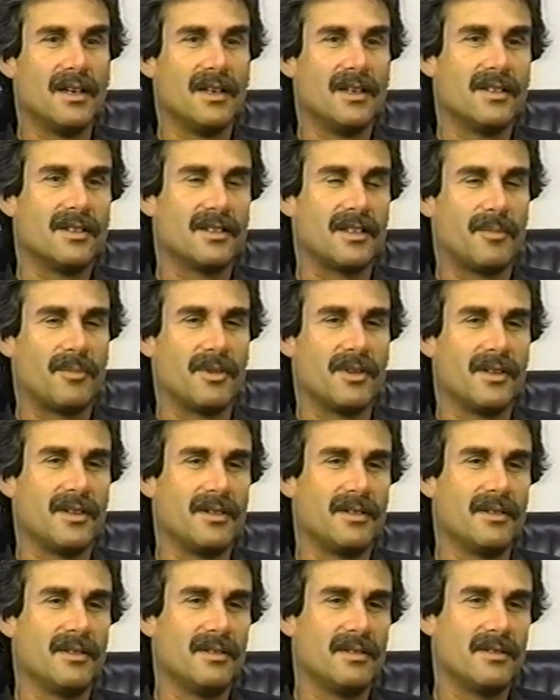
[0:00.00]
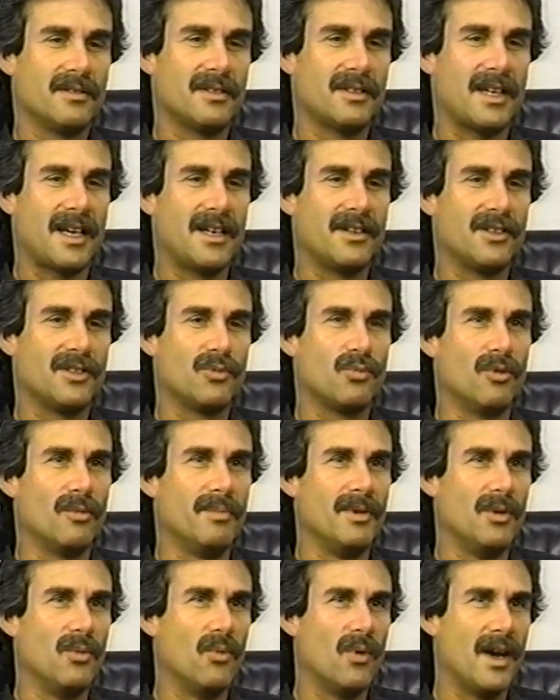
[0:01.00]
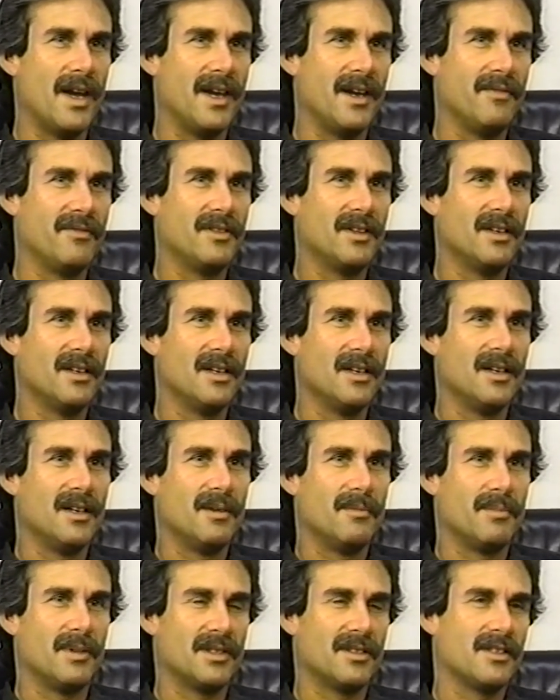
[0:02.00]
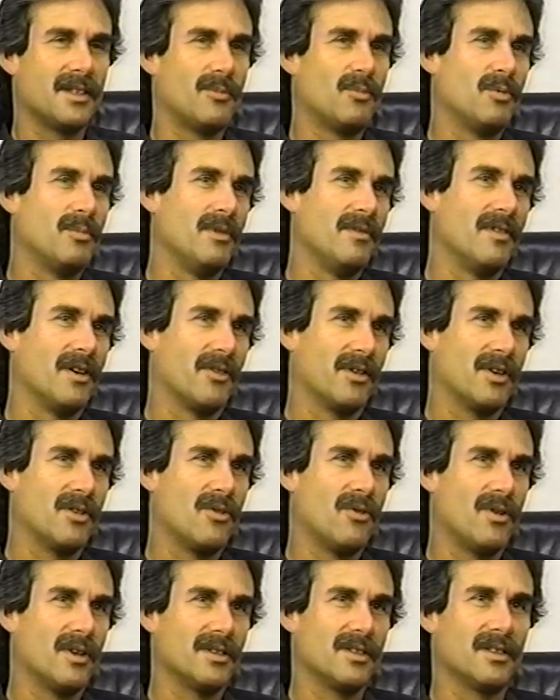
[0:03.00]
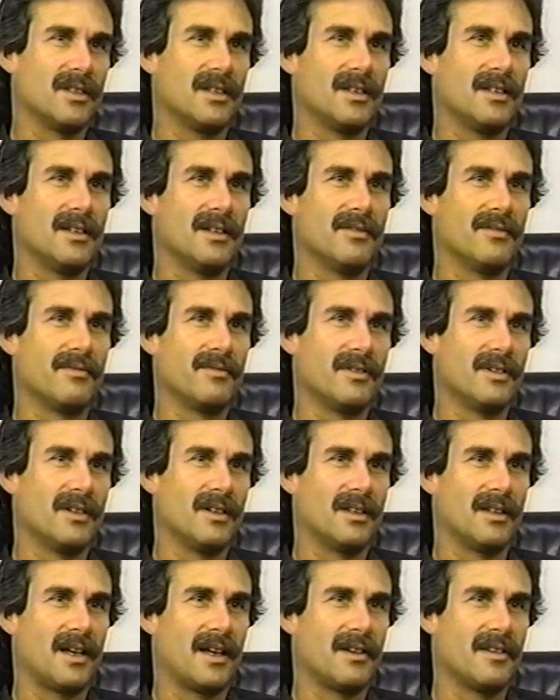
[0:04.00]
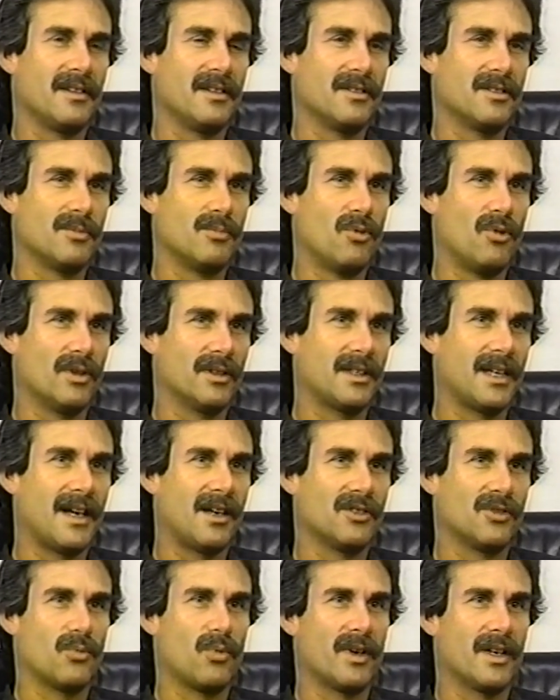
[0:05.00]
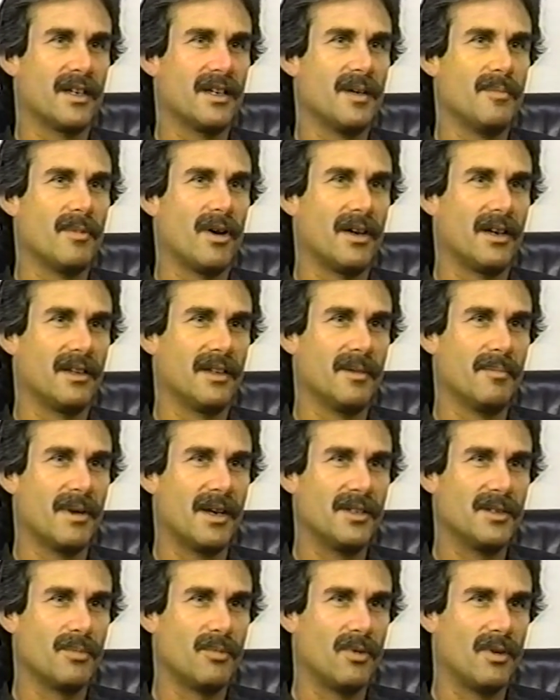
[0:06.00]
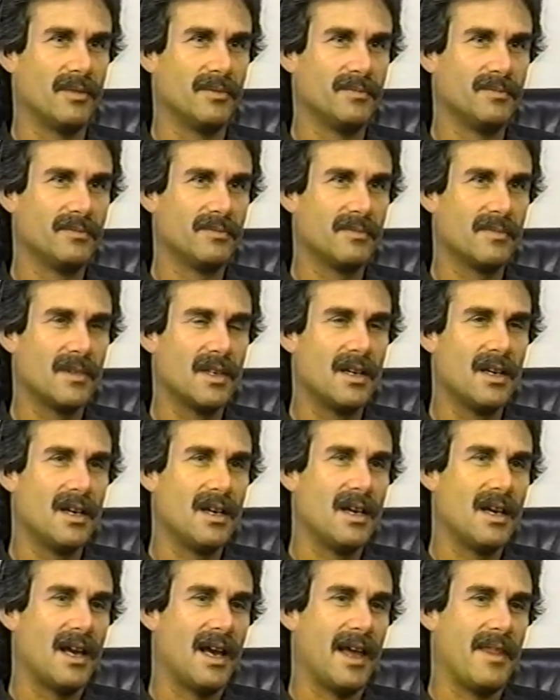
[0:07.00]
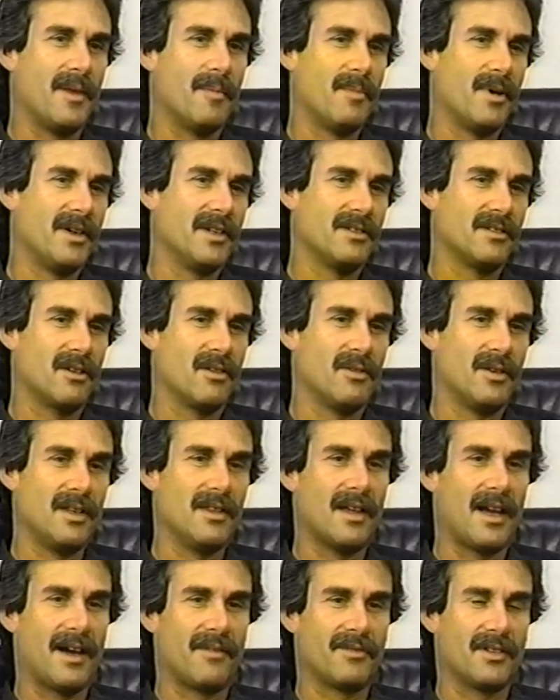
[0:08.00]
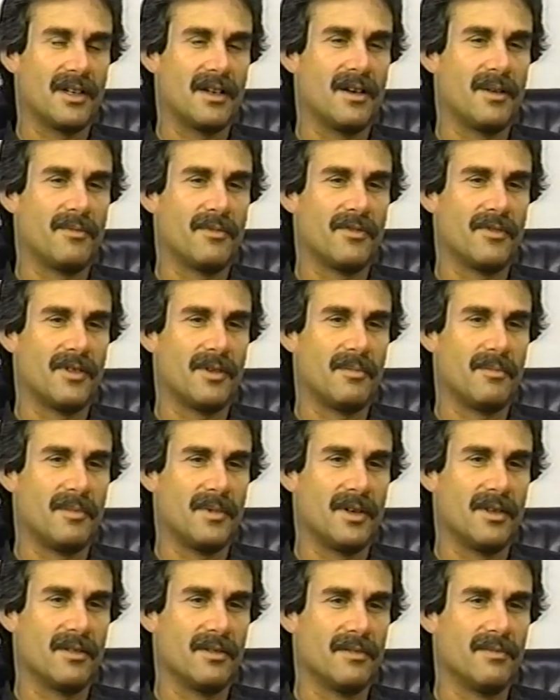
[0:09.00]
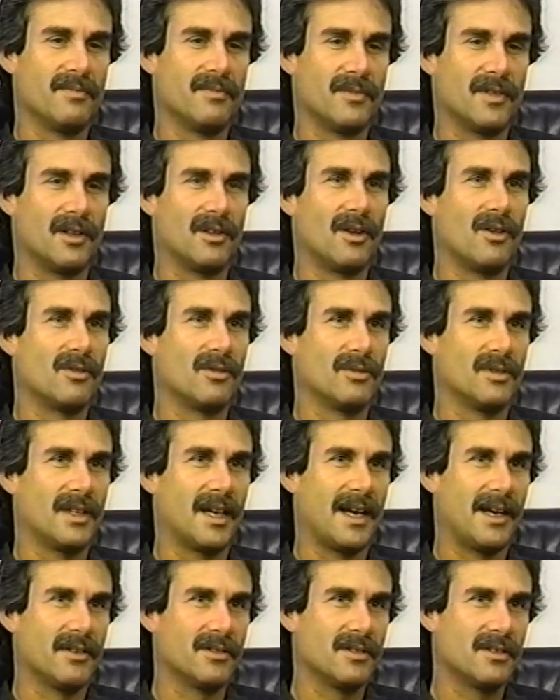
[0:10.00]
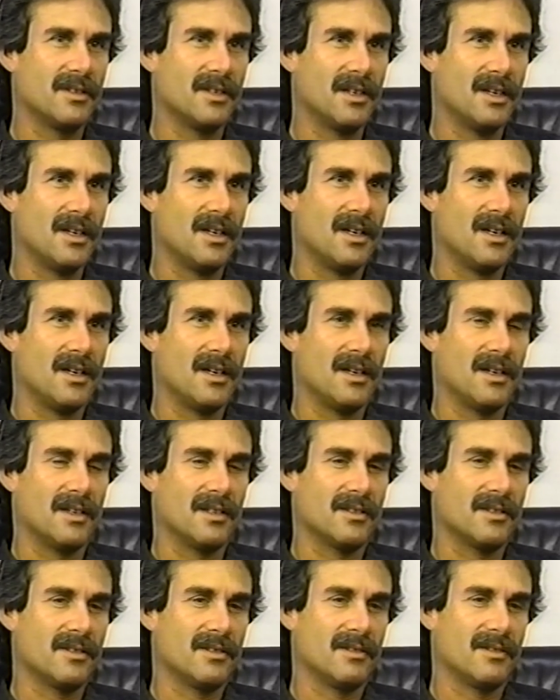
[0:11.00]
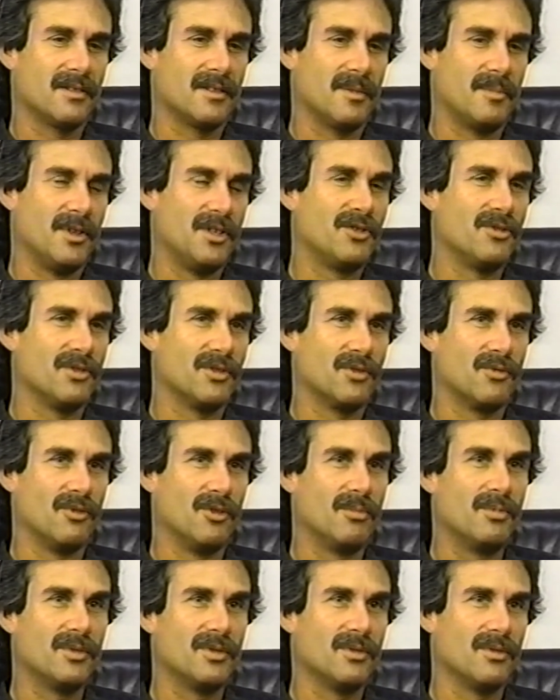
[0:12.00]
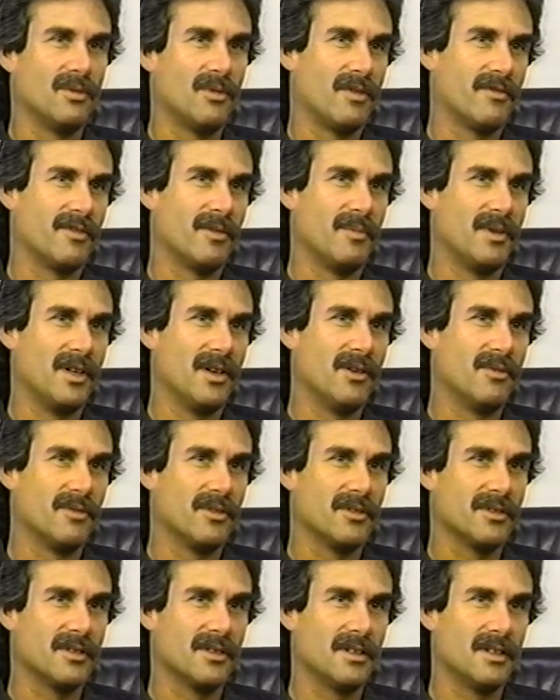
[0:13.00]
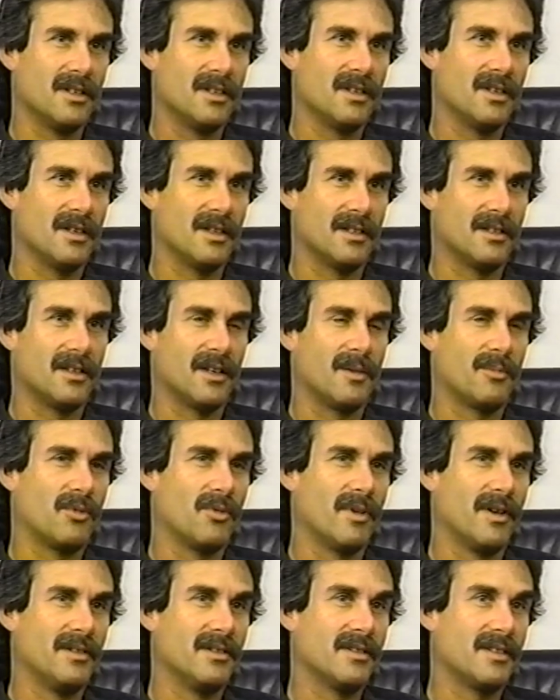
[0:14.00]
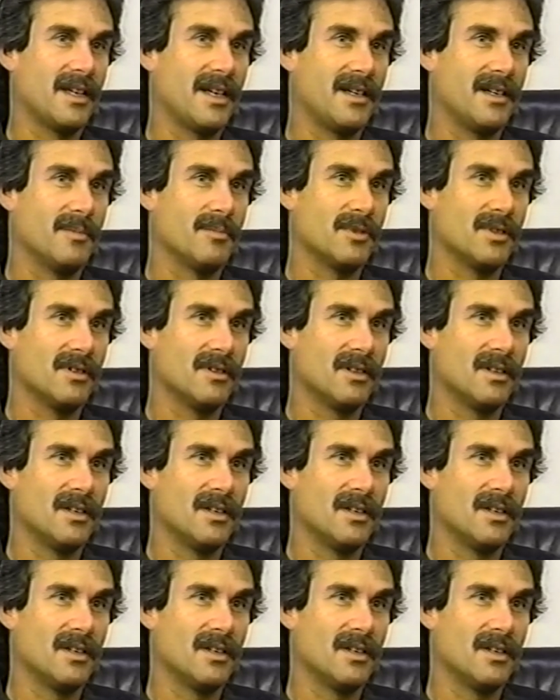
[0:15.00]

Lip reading: Some of the standards will be waived, but some will be very costly if a lot of these small towns want to keep minor league baseball. And the money's going to either have to come from the local towns, some interest groups, or from the owners to upgrade the stadiums.